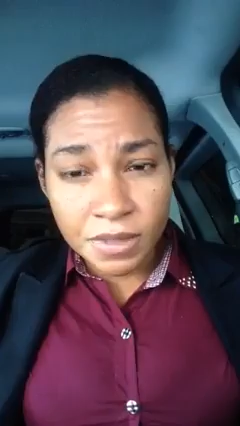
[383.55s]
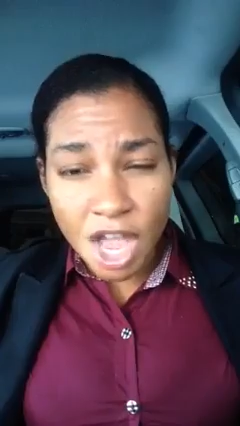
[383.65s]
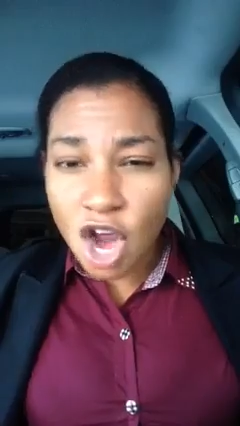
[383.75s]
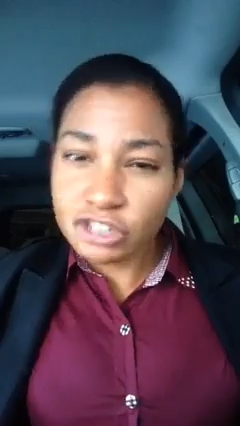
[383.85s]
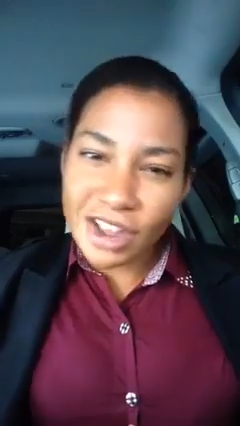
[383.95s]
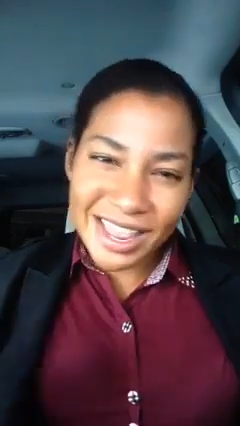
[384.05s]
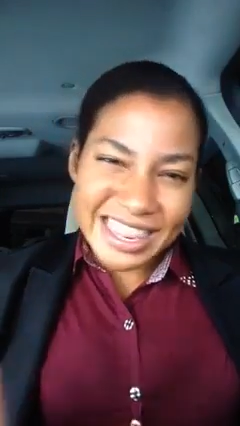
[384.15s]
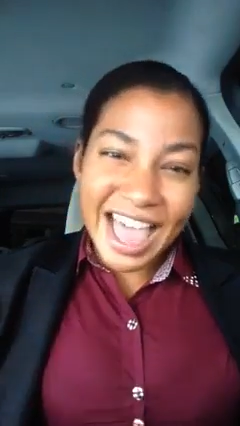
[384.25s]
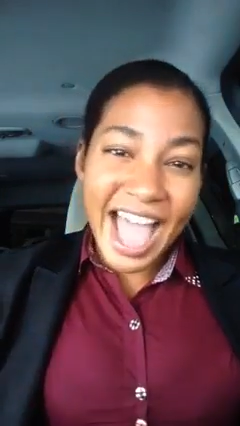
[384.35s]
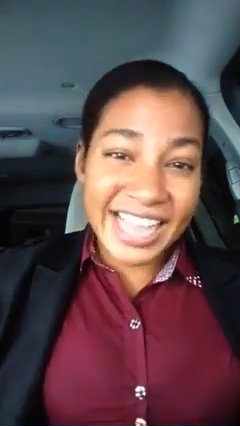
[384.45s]
And her trying to
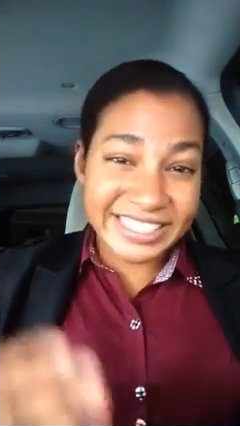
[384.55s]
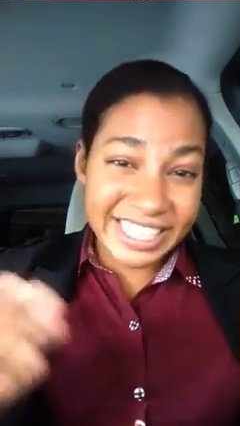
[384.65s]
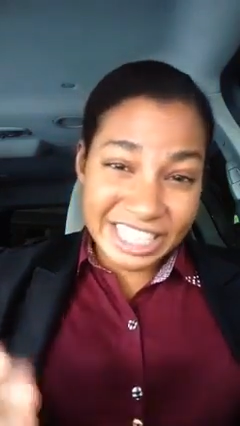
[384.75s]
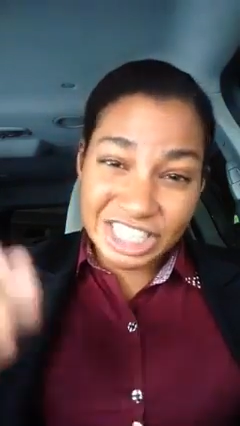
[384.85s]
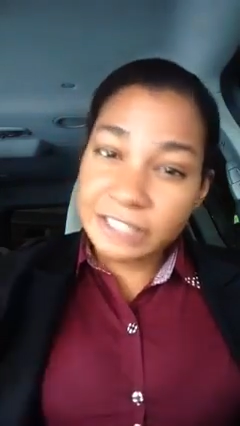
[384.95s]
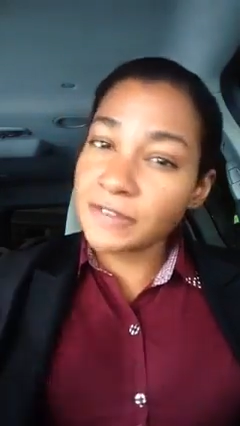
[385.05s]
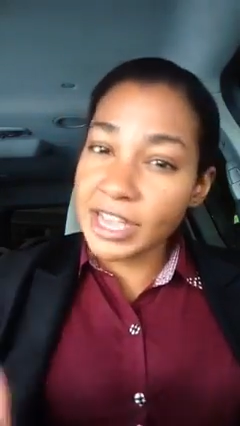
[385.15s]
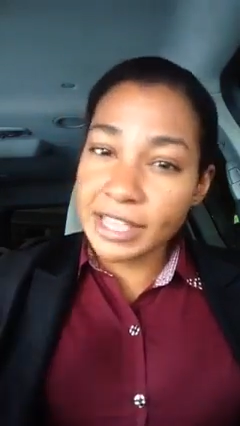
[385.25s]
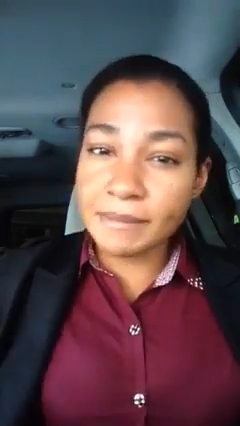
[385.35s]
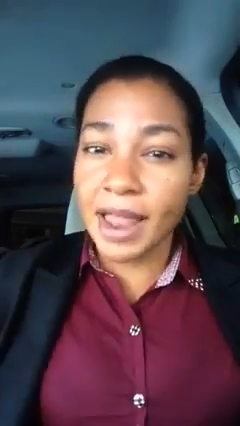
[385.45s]
lie and say that she's
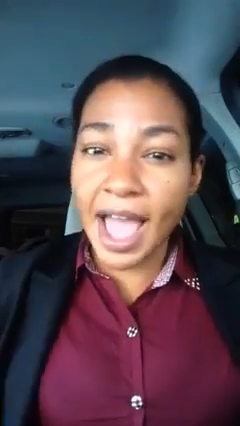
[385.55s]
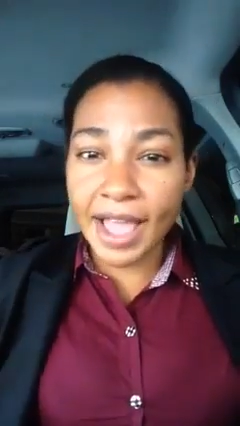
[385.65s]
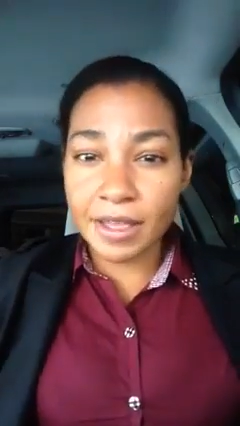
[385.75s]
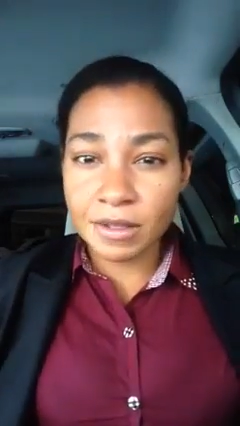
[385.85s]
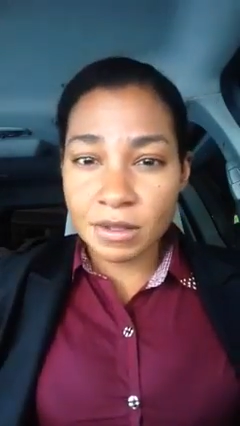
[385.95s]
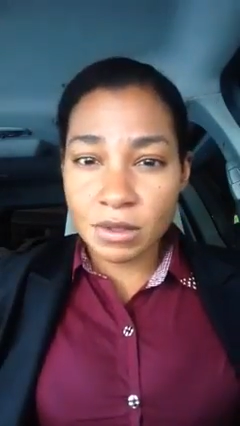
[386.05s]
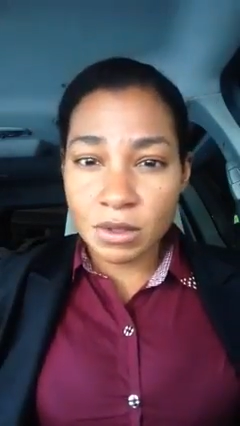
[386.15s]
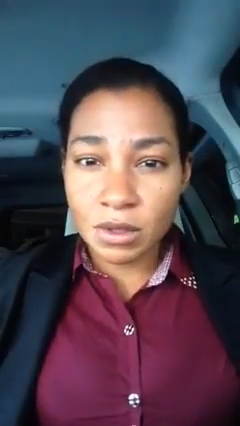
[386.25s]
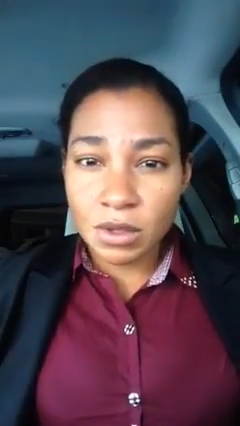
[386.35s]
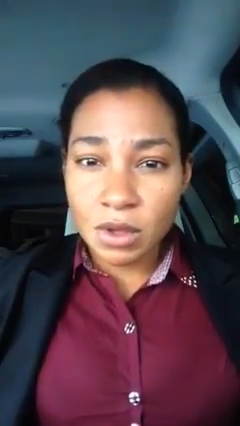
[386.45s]
fucking black.
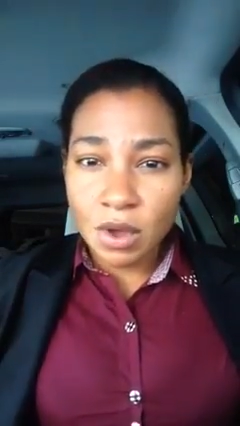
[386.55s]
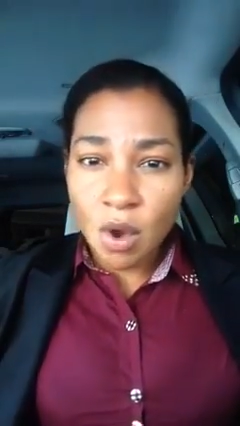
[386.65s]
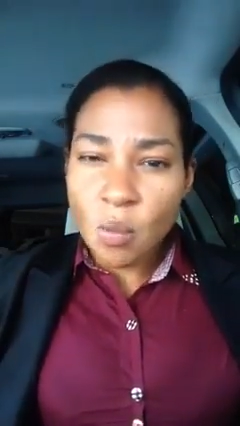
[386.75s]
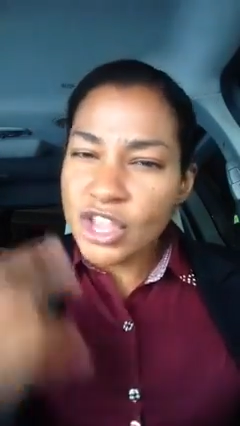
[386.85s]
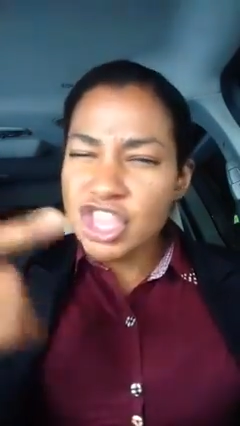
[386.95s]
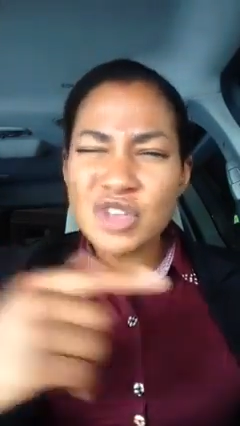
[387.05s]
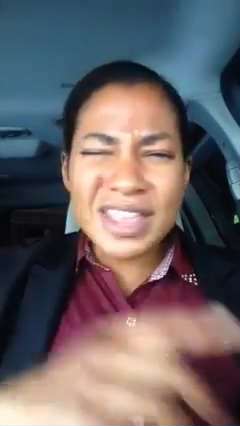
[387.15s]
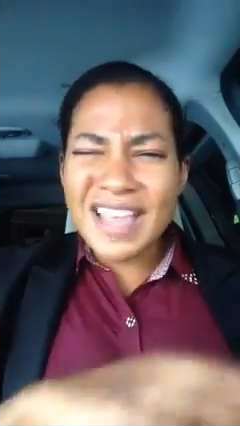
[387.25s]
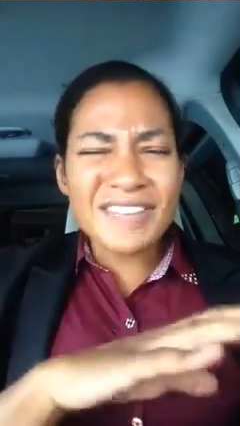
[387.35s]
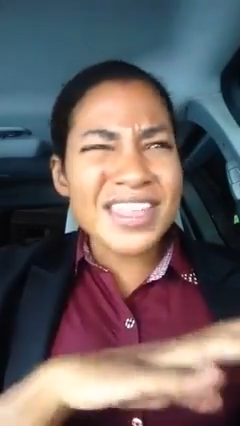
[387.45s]
When you
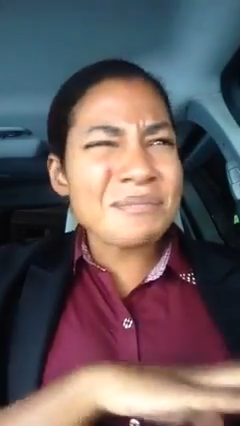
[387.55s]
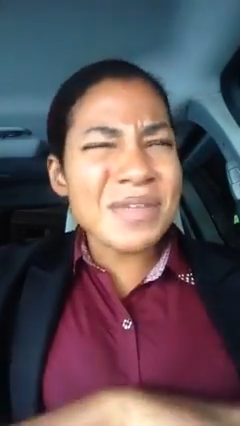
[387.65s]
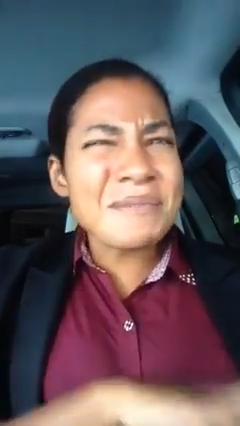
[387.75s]
didn't have to be